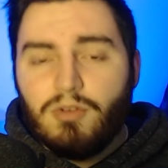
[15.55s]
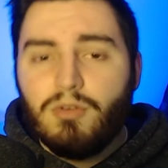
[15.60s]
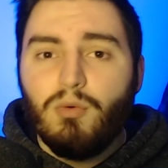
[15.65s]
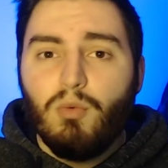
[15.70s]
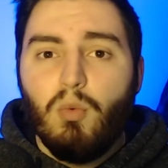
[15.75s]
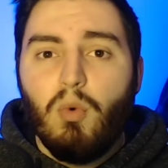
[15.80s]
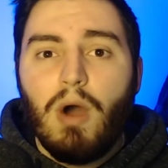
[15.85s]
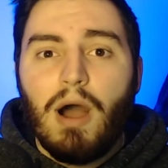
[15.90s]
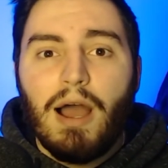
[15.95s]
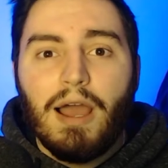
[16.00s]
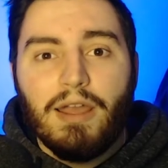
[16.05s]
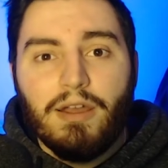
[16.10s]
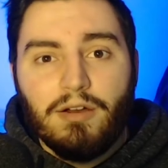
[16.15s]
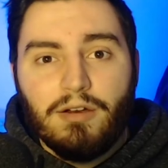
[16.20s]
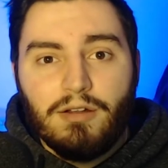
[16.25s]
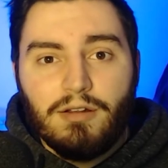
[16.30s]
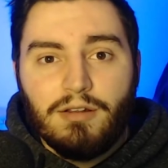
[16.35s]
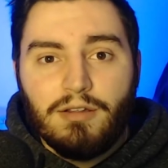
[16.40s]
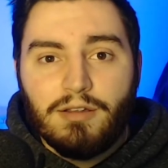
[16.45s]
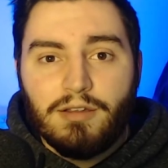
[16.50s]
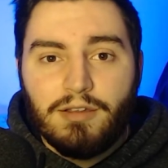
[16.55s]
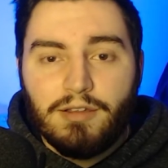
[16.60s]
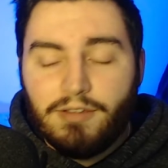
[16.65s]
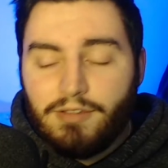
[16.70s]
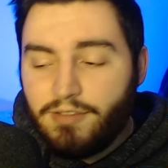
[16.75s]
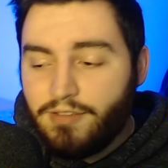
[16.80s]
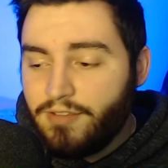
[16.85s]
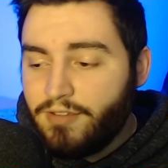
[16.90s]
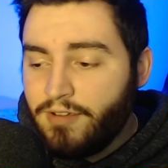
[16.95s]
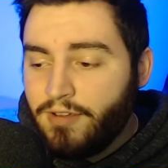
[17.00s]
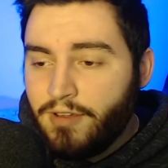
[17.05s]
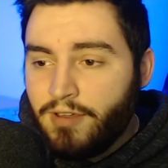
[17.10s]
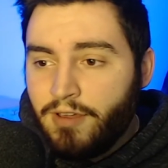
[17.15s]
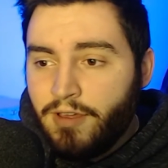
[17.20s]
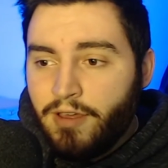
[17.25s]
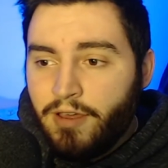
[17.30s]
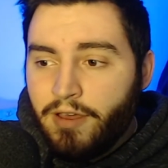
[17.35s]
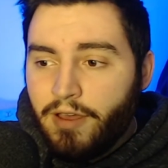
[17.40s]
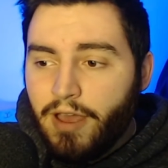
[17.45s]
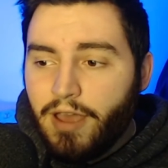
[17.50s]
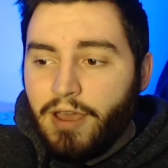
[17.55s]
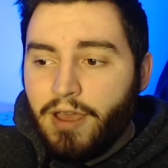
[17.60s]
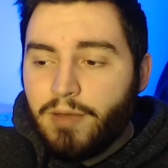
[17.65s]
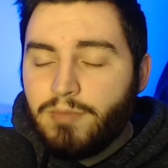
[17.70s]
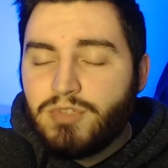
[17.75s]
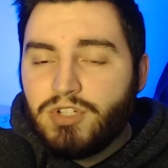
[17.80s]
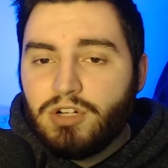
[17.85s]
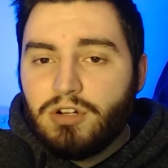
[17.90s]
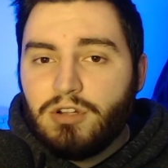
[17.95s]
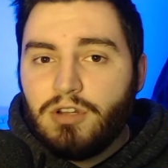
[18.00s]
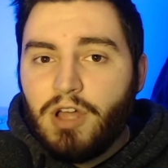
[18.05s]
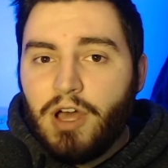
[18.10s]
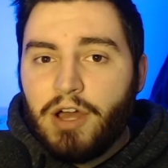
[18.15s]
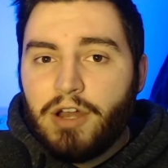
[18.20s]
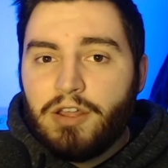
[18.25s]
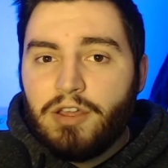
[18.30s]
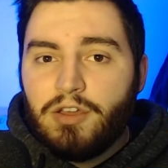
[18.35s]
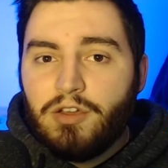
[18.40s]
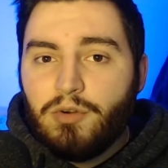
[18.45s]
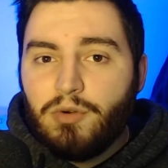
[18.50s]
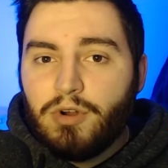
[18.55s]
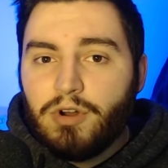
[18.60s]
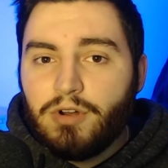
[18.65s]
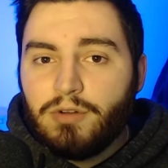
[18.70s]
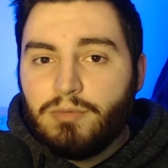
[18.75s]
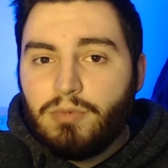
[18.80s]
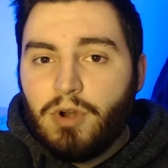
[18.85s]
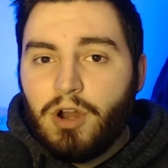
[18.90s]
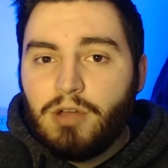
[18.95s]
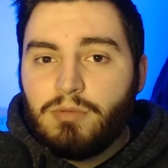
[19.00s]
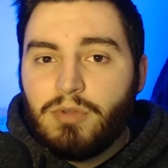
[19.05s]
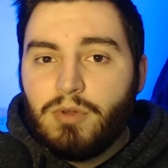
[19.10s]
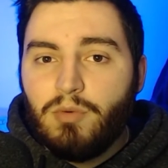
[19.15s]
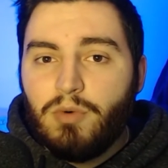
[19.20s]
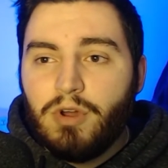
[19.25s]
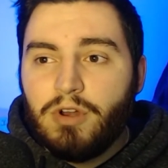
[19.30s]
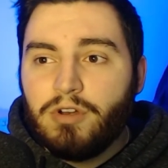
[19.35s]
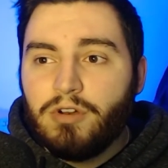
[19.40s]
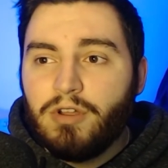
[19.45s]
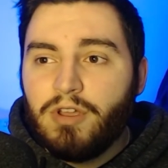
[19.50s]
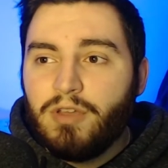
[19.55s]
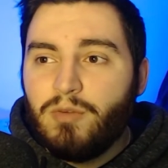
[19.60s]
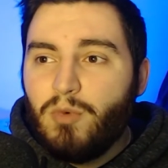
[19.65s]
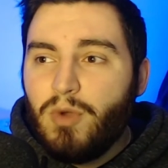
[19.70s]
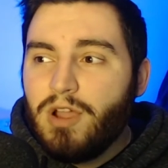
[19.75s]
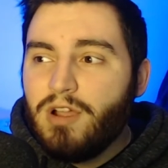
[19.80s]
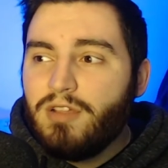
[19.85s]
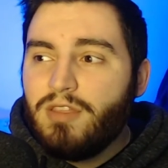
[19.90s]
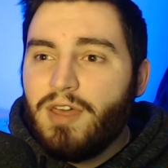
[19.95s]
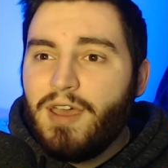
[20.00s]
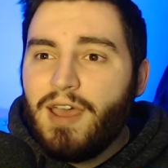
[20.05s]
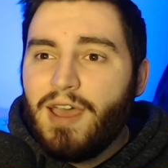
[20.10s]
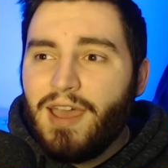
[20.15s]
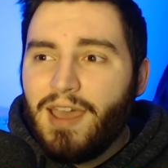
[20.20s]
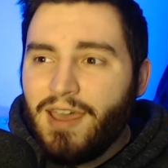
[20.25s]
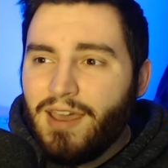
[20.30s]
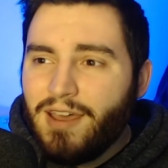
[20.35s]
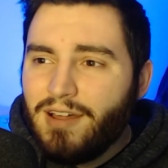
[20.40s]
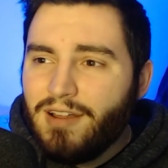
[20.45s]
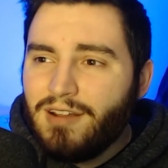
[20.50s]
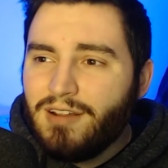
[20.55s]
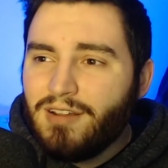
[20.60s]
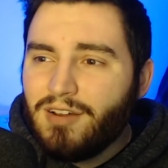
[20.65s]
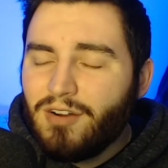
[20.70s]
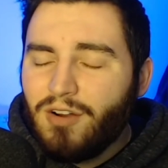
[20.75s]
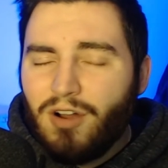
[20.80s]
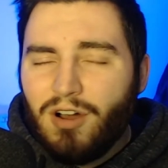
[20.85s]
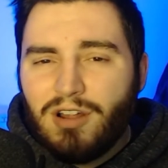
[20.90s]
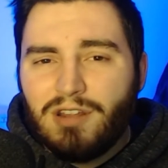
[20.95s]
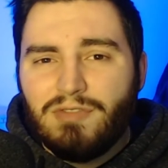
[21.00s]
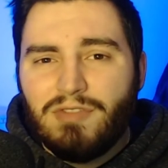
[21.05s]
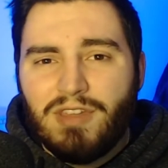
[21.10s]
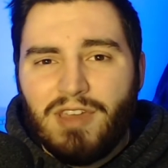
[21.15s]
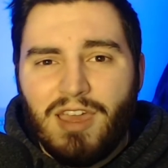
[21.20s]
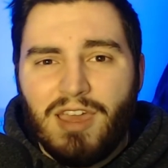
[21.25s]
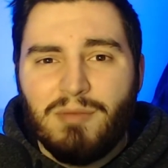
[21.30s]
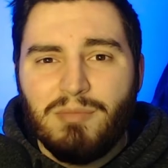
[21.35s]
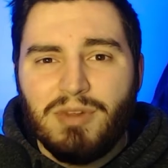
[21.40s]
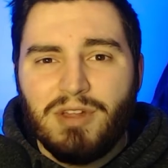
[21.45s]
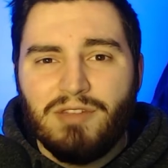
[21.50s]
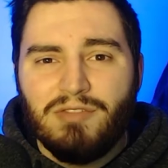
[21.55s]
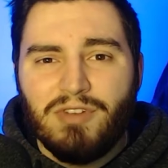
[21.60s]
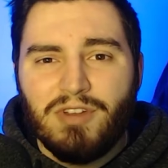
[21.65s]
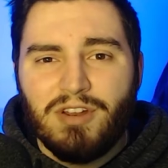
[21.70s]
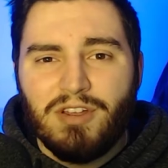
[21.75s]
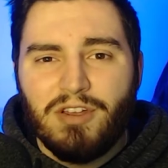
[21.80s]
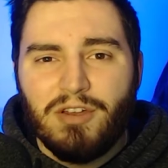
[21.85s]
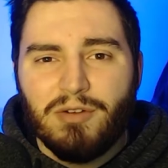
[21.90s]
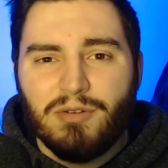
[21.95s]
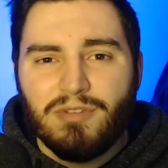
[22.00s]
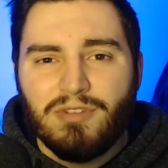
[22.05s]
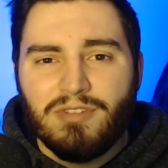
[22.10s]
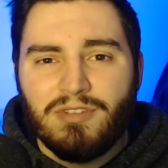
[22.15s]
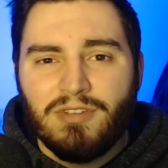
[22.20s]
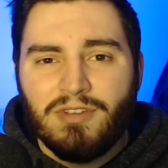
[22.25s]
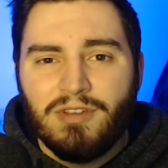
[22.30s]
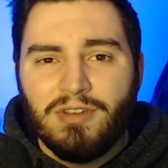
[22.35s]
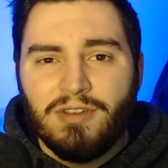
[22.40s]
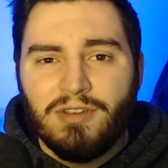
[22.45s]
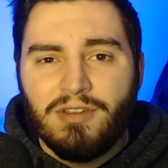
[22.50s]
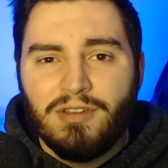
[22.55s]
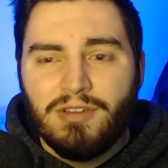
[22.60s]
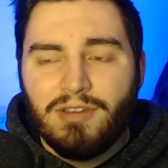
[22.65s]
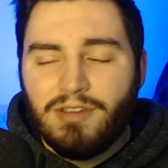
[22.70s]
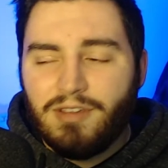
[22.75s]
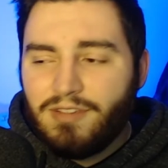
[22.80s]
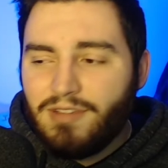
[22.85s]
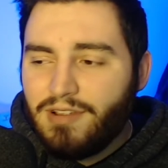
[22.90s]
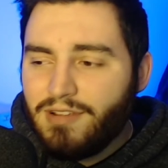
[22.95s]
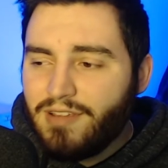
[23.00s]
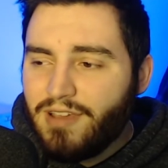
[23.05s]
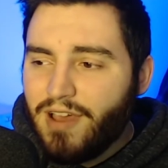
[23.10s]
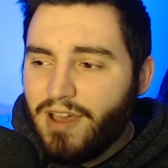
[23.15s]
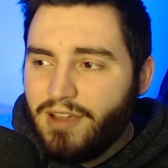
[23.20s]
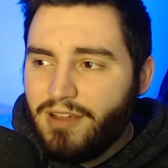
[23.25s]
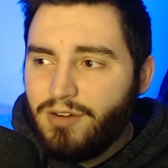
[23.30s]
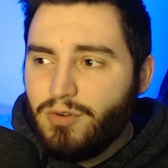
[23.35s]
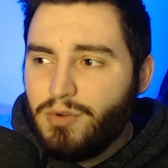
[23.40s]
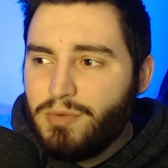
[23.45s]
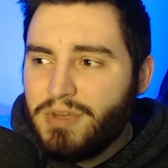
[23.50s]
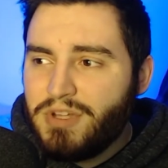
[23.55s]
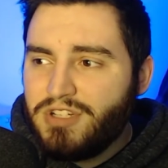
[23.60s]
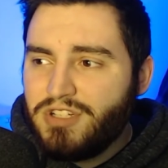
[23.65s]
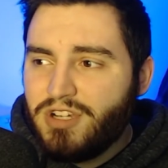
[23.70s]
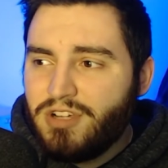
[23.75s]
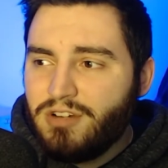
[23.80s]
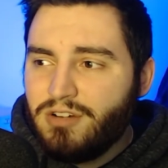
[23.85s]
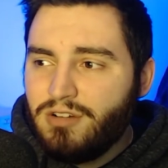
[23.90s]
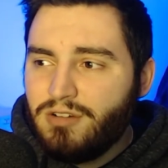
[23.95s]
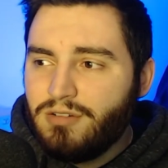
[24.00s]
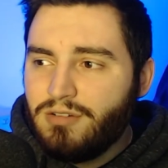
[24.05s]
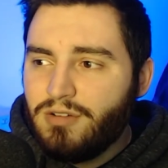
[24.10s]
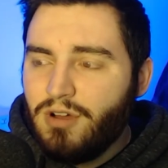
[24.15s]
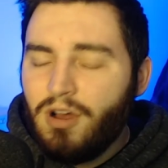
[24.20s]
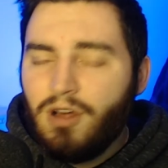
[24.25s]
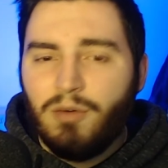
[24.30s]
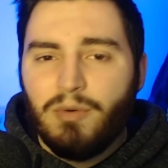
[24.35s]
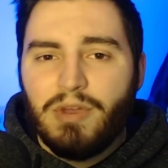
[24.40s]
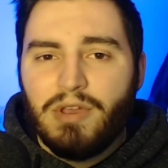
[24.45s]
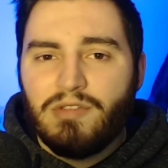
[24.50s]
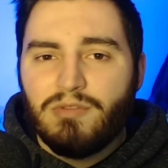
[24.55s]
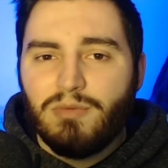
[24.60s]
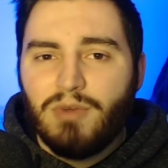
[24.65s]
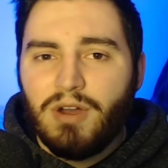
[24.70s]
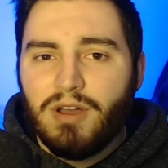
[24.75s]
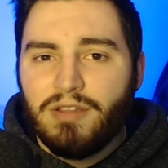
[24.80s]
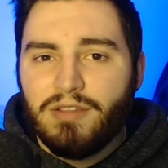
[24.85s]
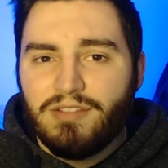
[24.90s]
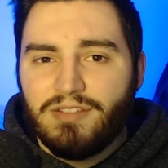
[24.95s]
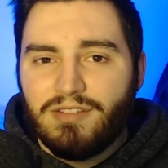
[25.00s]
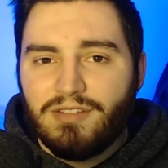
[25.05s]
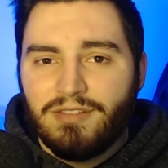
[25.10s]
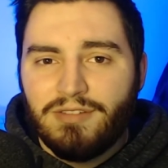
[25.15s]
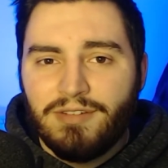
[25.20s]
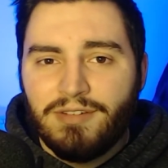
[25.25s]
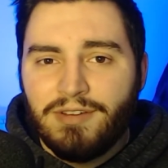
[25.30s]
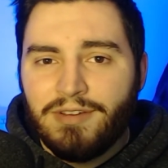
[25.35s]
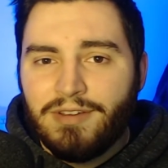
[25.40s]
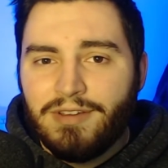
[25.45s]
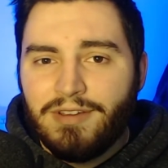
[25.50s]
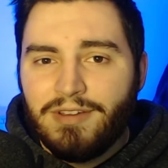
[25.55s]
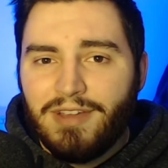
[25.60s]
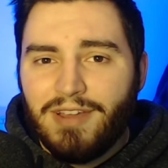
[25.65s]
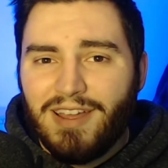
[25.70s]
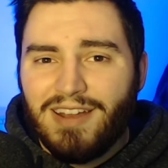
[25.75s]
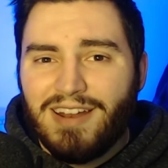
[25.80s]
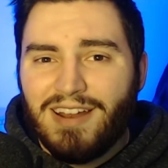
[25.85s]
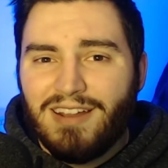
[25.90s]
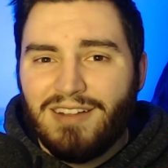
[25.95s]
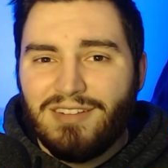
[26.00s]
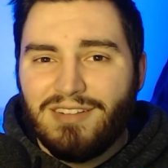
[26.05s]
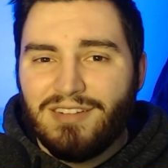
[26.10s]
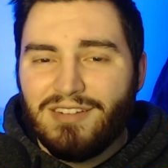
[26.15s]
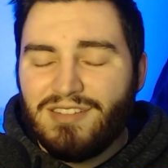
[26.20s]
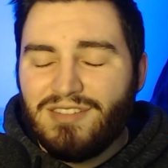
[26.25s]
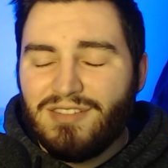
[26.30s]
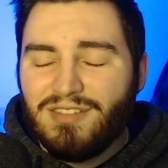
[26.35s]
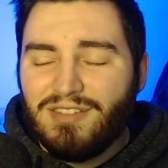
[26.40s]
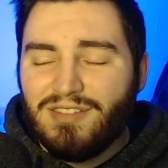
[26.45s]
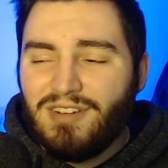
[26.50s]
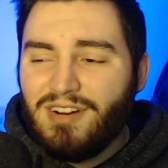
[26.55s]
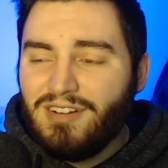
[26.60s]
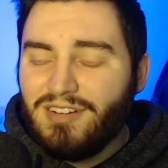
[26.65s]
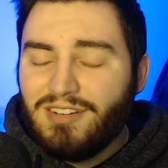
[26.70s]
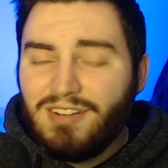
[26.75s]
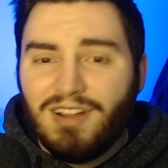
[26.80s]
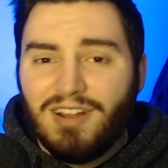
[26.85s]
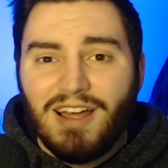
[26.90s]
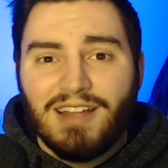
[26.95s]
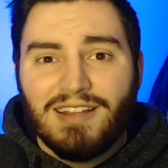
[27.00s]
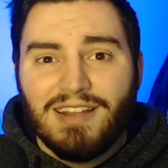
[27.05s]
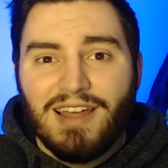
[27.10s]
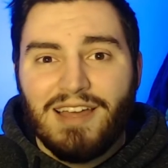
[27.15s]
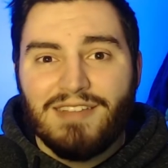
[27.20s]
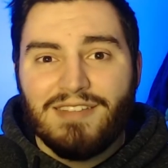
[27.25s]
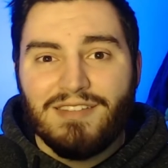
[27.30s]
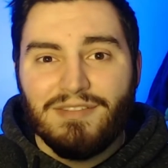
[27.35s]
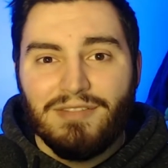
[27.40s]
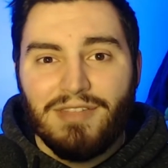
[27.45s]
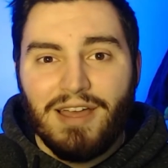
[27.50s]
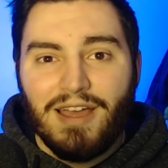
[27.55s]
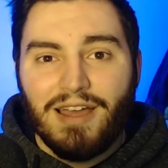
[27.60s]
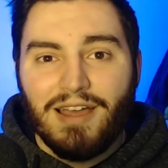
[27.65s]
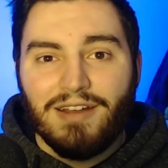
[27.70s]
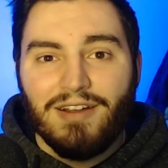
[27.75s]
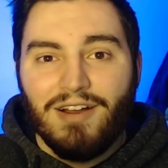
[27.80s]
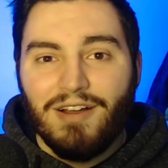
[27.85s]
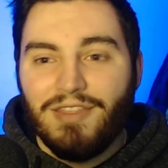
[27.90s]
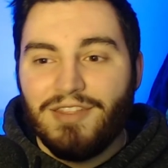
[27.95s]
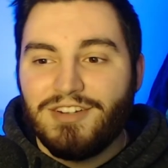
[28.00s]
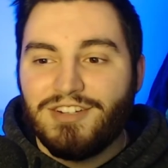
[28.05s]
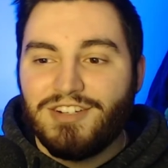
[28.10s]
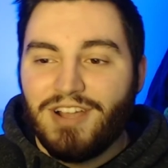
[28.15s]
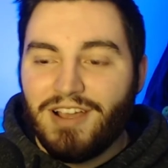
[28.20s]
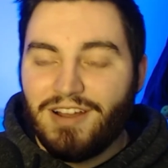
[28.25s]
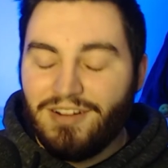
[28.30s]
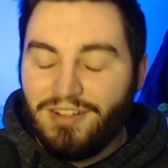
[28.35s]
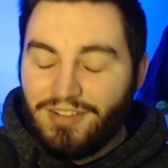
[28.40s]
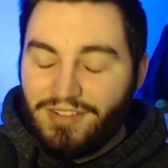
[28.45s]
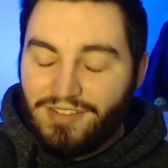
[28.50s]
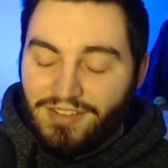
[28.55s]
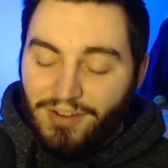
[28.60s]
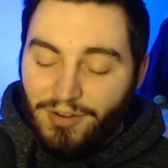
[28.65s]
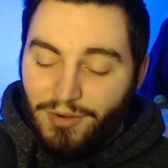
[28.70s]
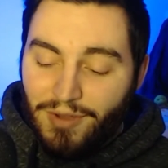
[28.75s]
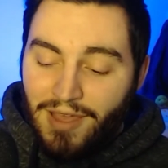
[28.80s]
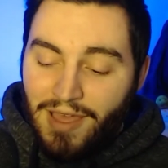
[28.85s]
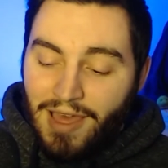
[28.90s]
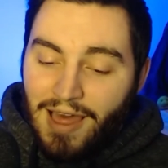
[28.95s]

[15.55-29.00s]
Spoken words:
while, because I'm sure a lot of you are probably wondering, where the hell are all of the gameplay videos? Because that's kind of what my channel always was, and now there's a lot less of that on the channel. So